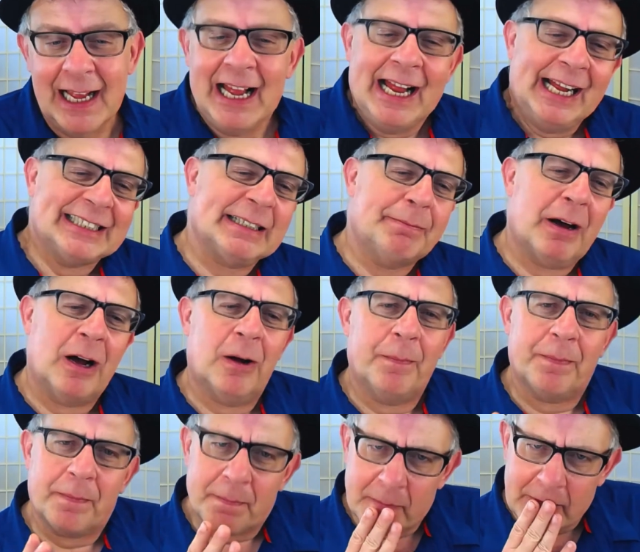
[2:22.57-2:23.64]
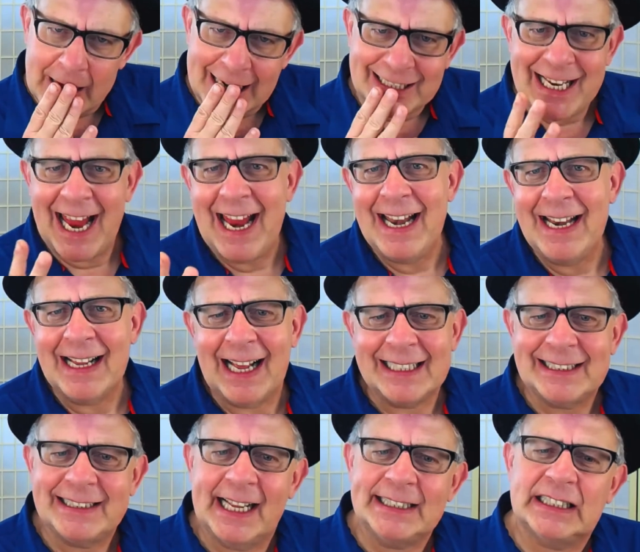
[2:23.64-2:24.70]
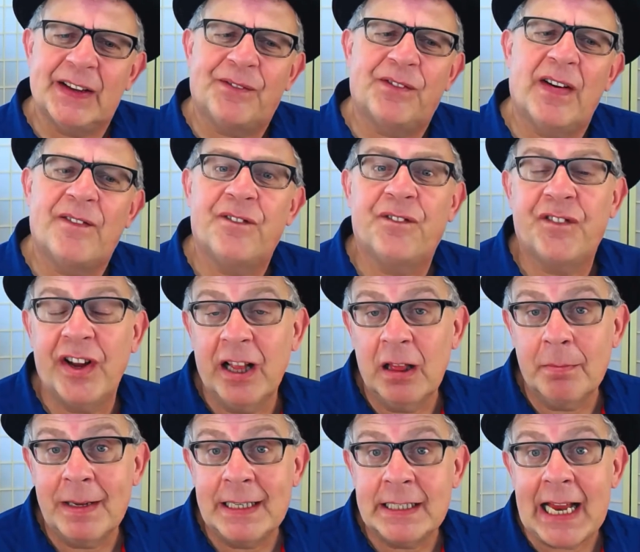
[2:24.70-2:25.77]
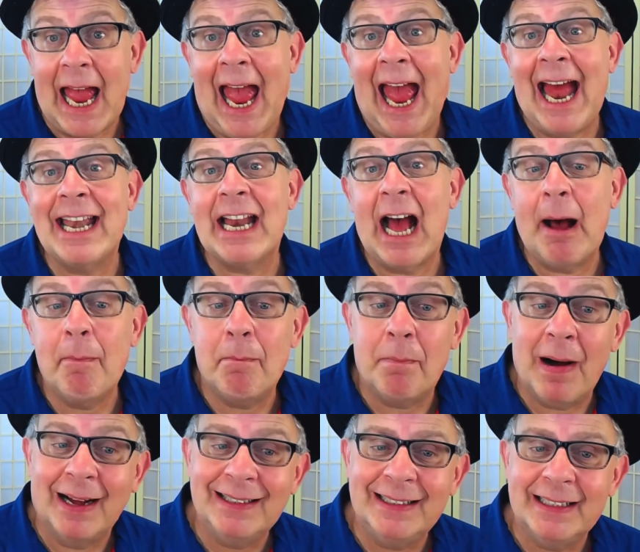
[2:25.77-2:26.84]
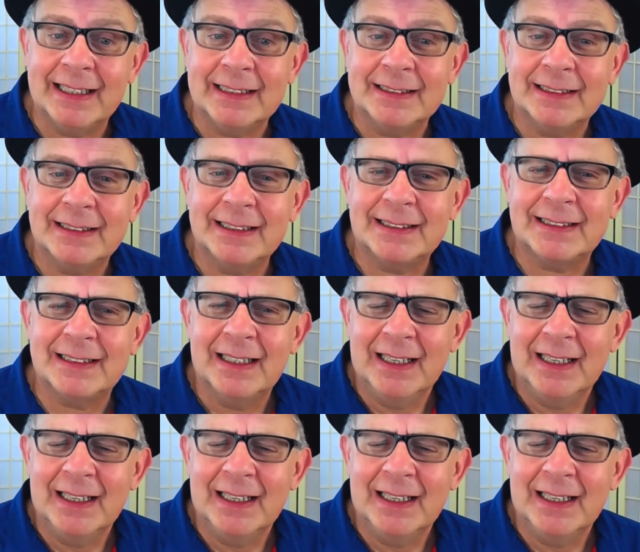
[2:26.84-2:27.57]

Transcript: It's about attaining a sense of fulfillment and abundance. It's